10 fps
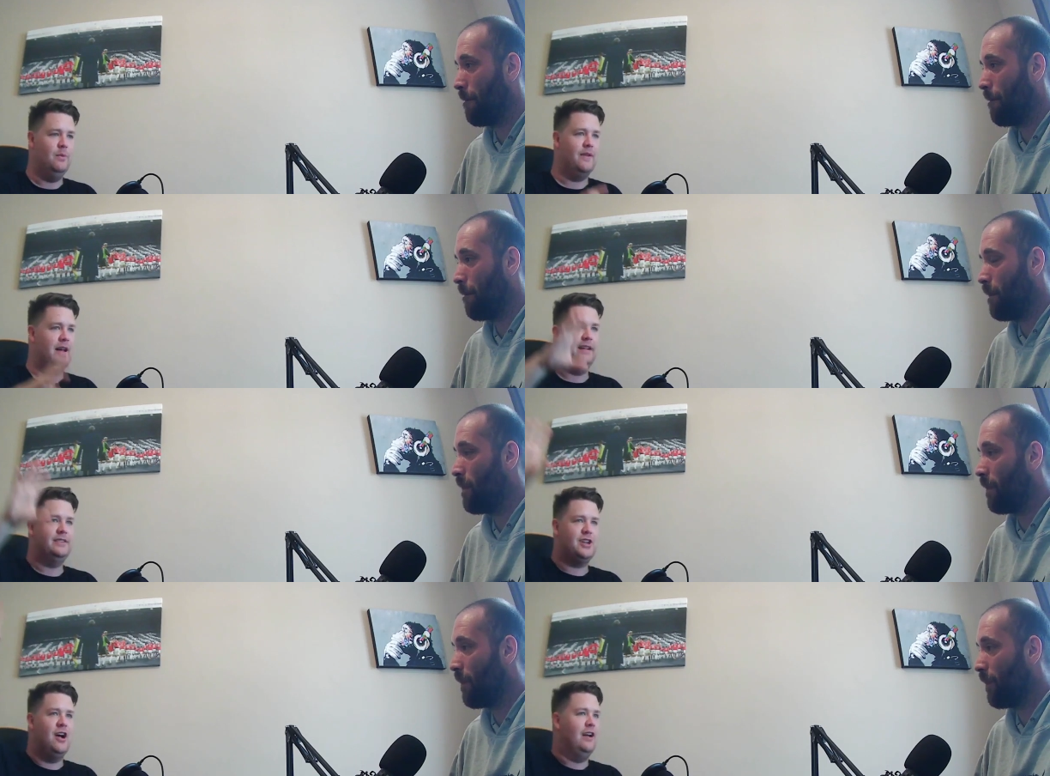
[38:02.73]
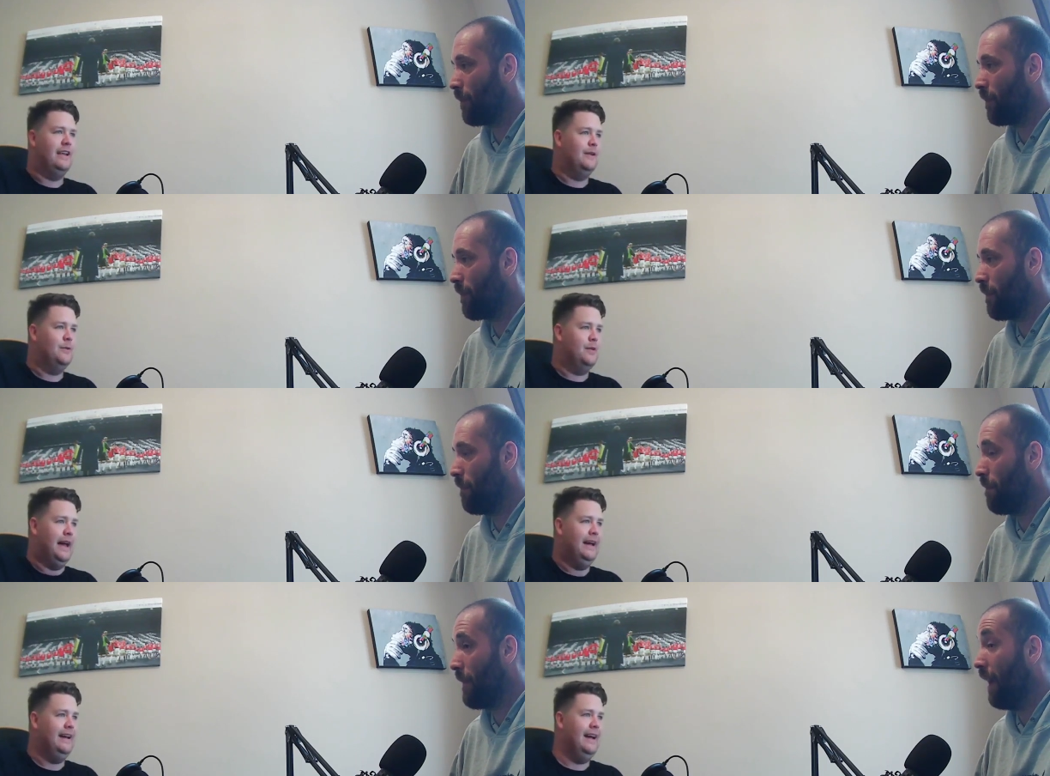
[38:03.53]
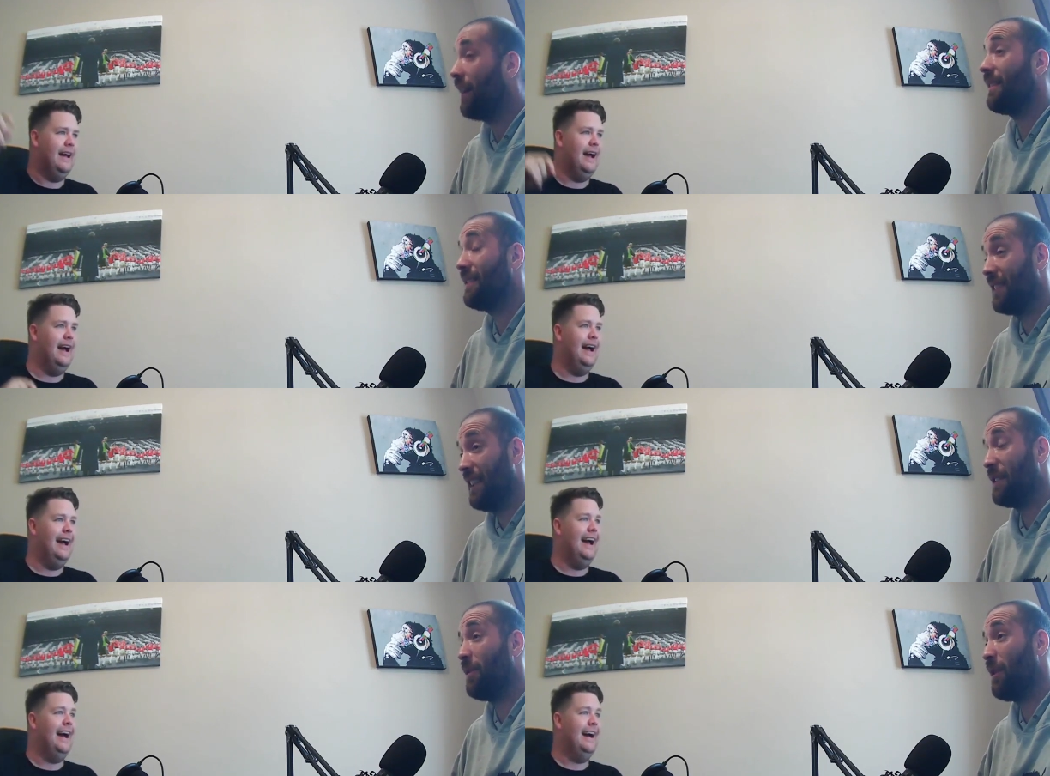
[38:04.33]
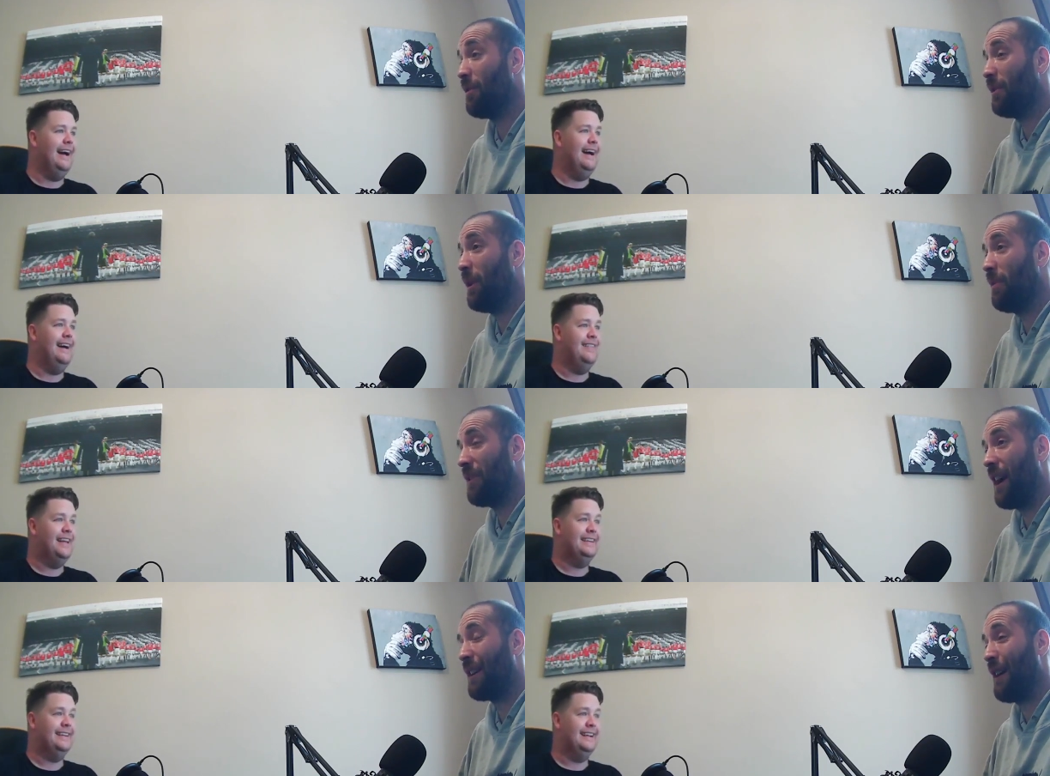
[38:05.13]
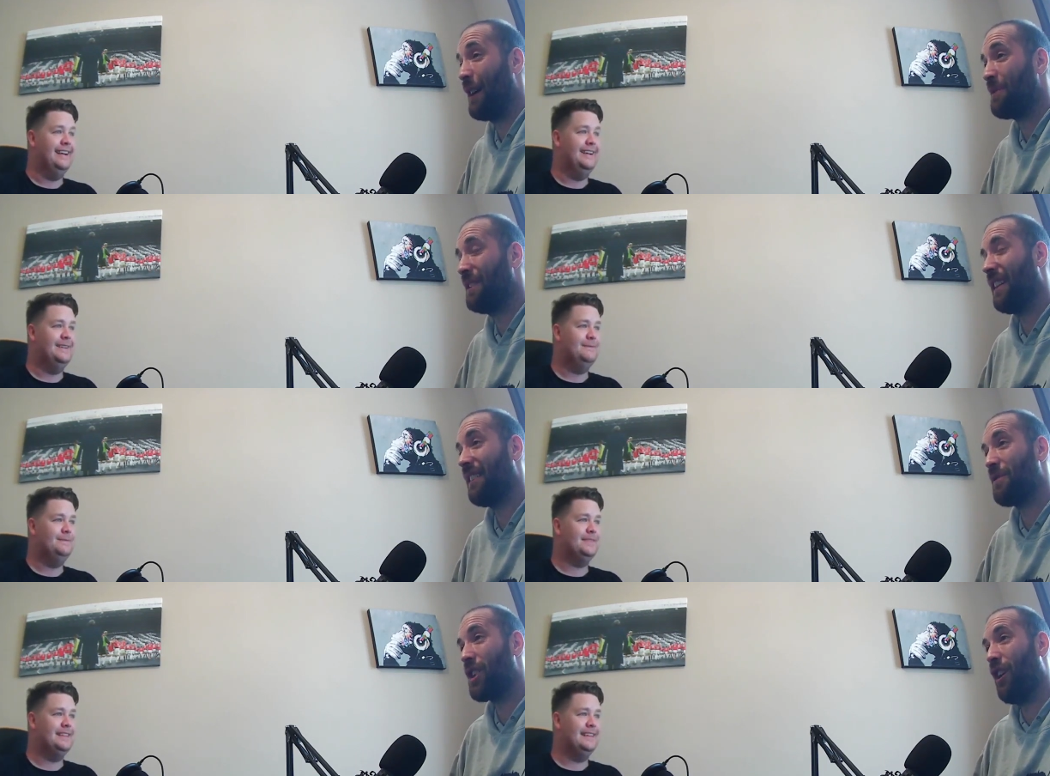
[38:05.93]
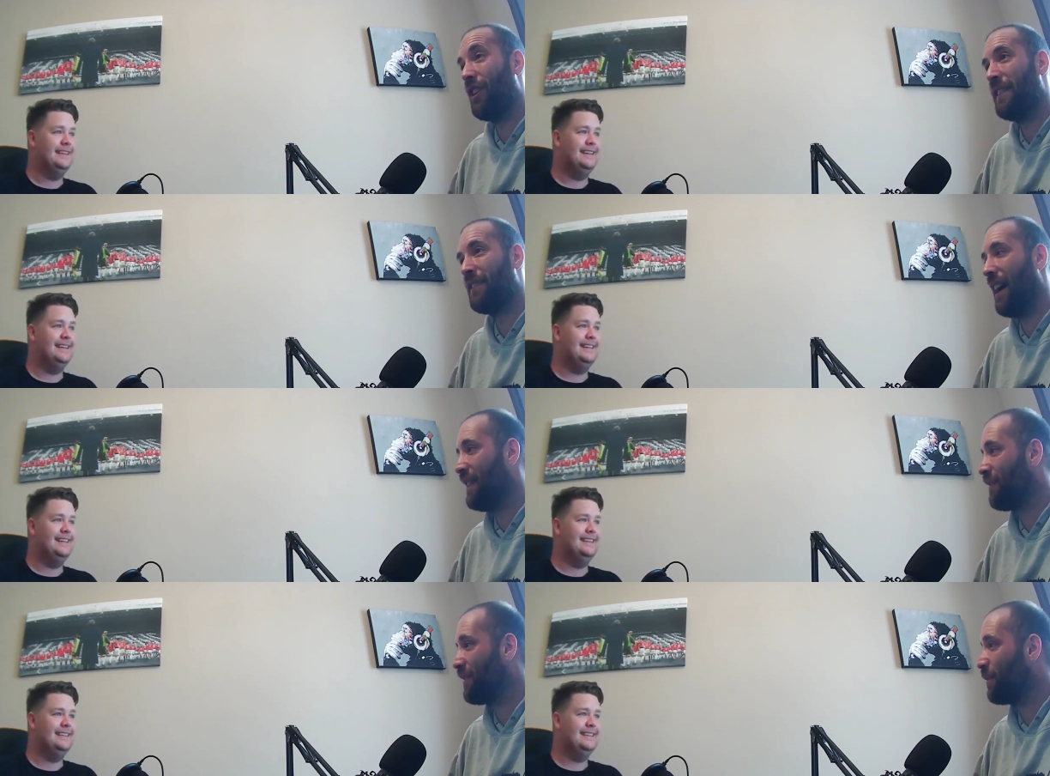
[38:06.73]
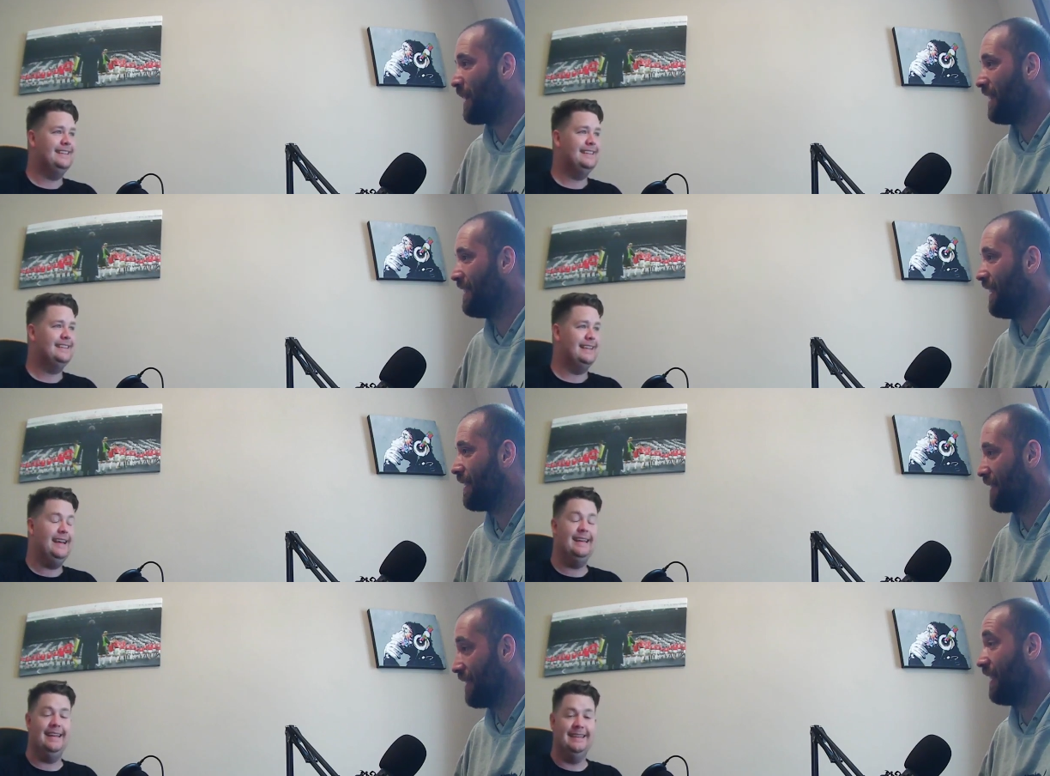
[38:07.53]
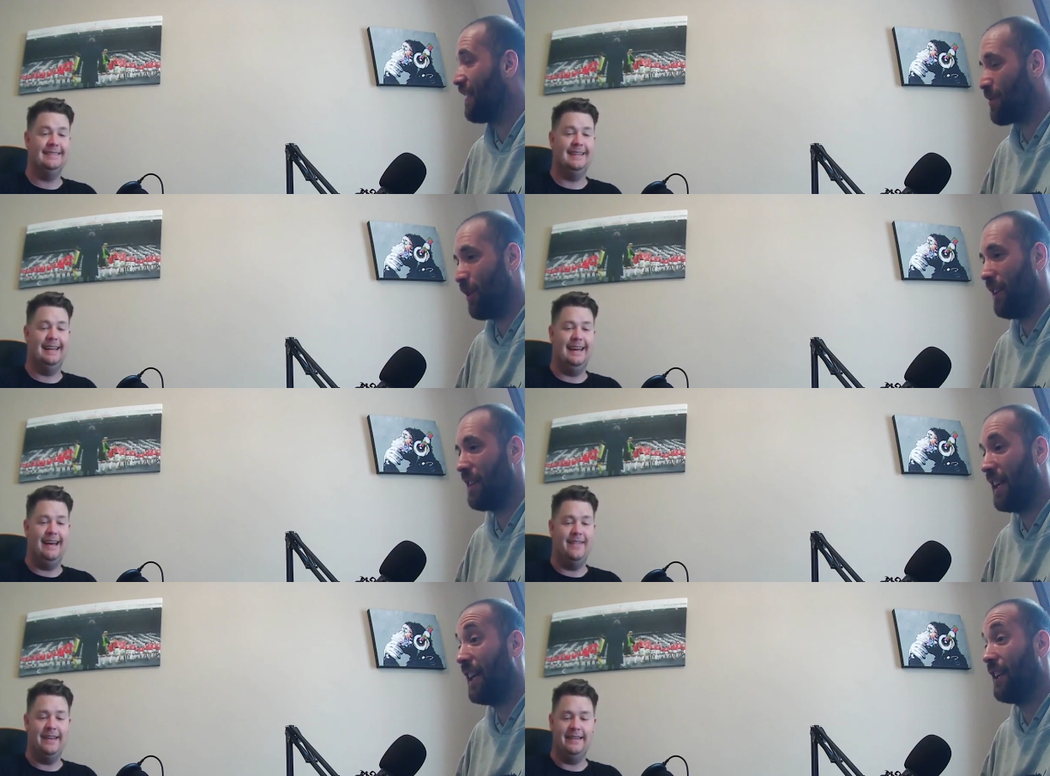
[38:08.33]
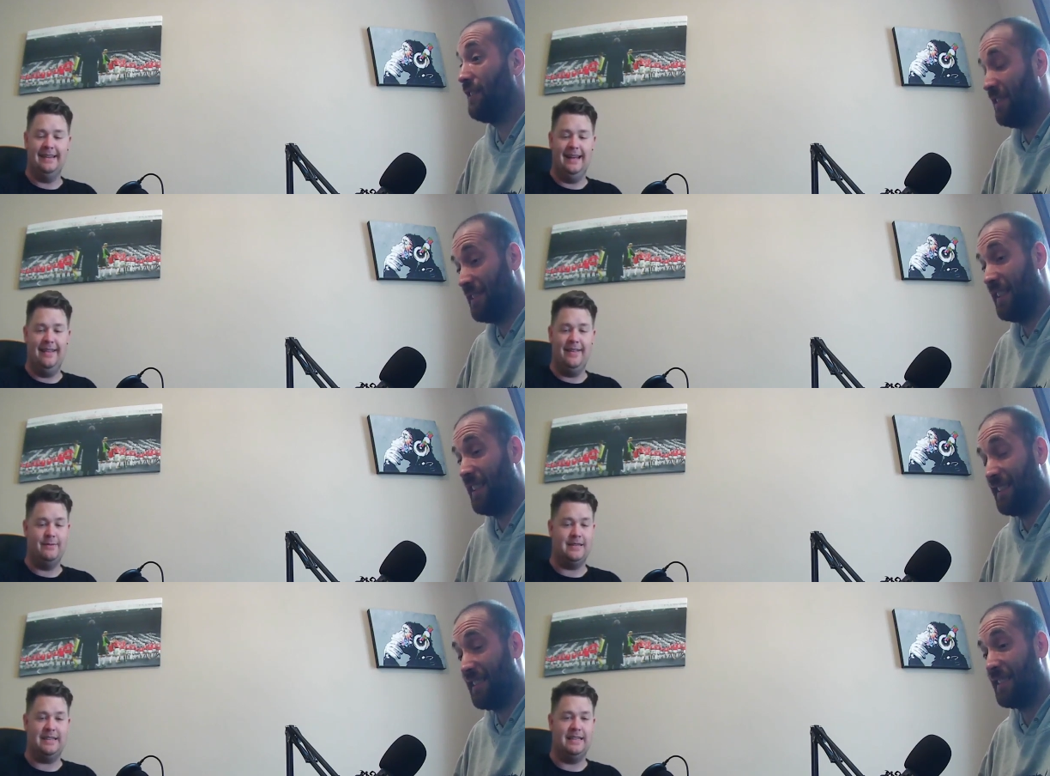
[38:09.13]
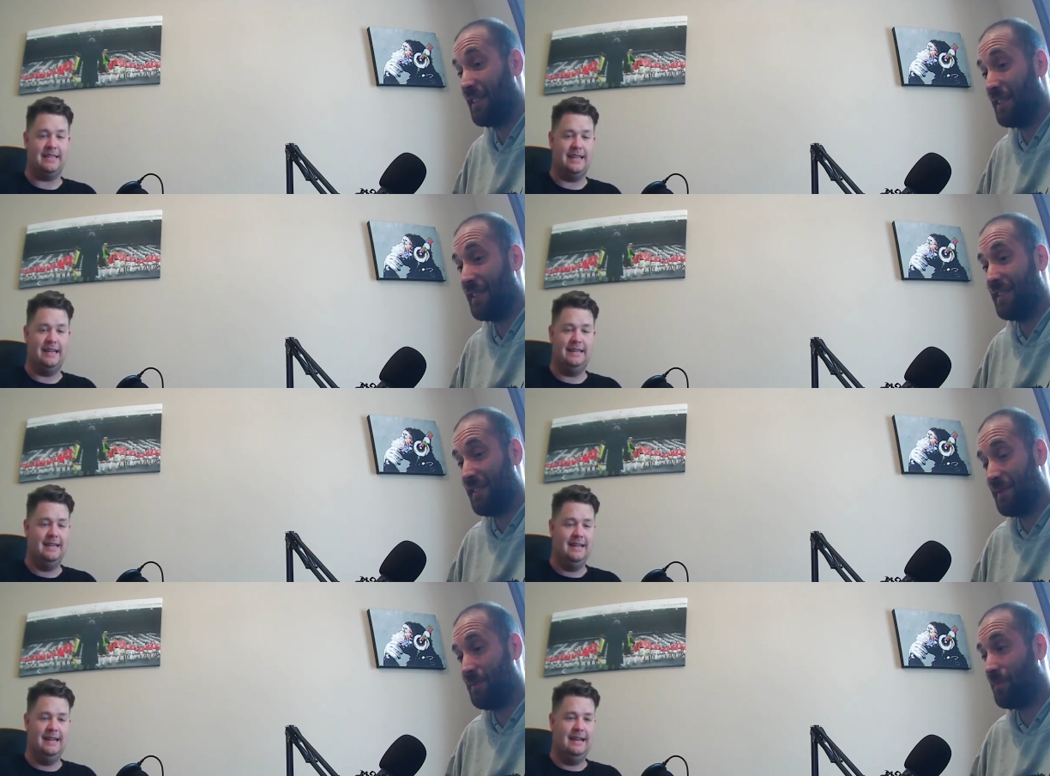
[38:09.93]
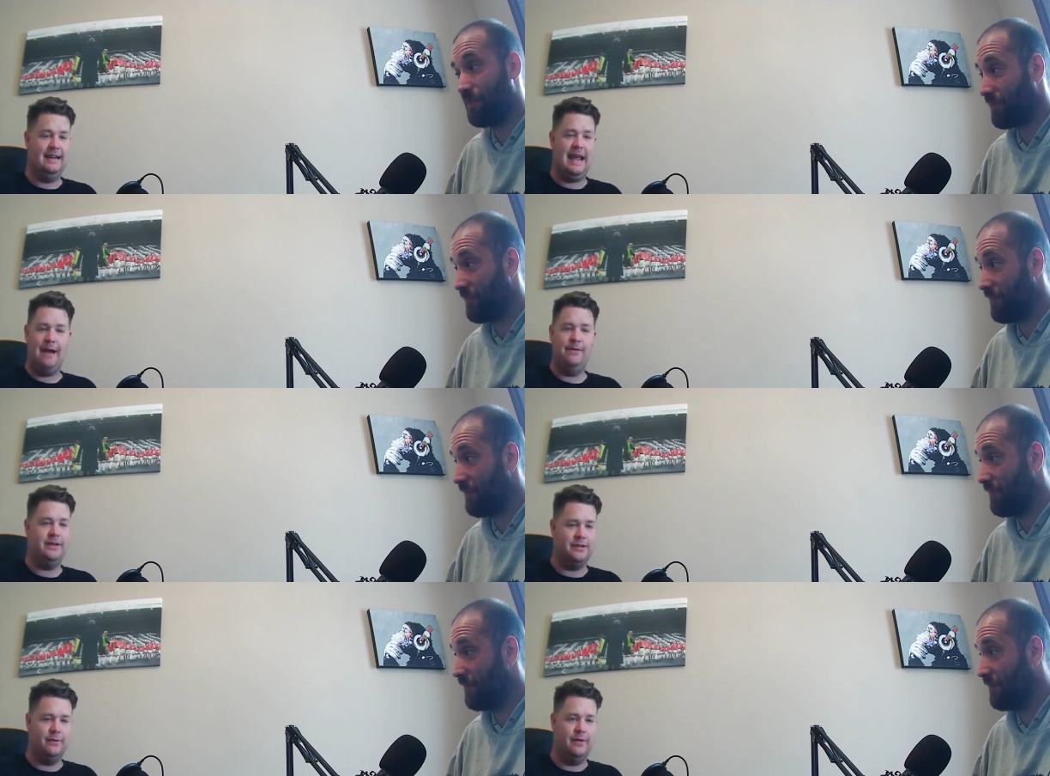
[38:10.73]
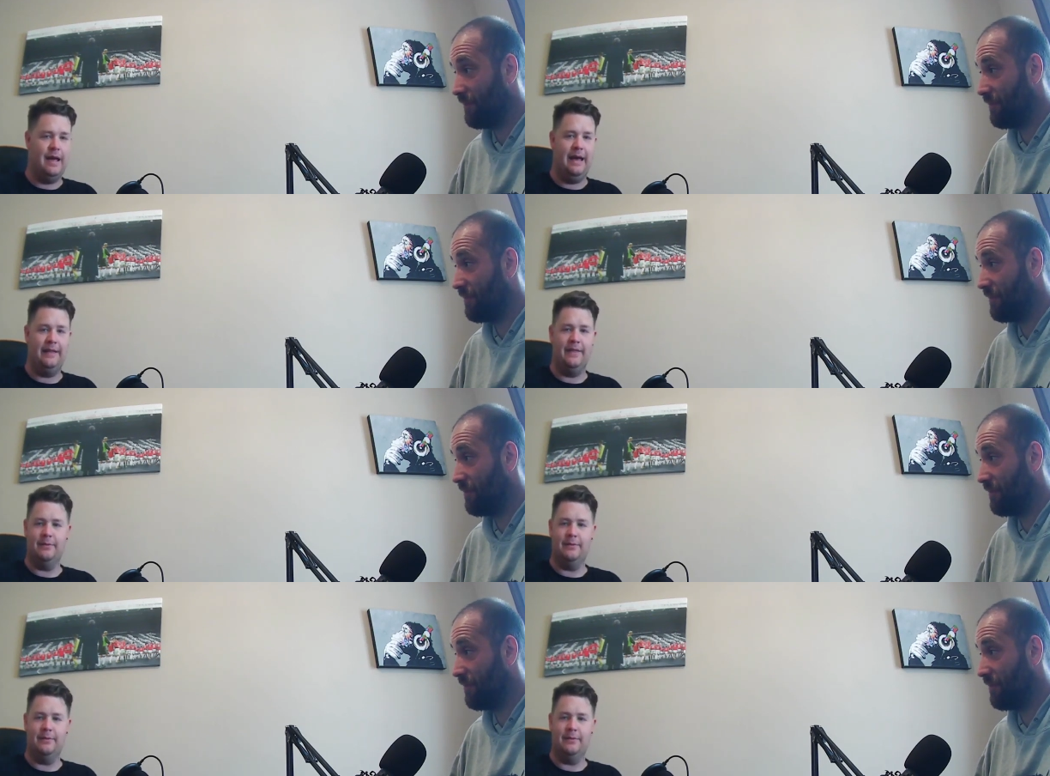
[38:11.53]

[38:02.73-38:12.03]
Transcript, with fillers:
Speaker 1: with like Charlie and all that. Yeah, you were, we were and then, that crowd,
Speaker 2: weren't you? Charlie, Dave, and all that. Yeah, yeah, yeah. yeah that's right. And then, yeah, and then yeah. I
Speaker 1: was listening to garage and all that, and then there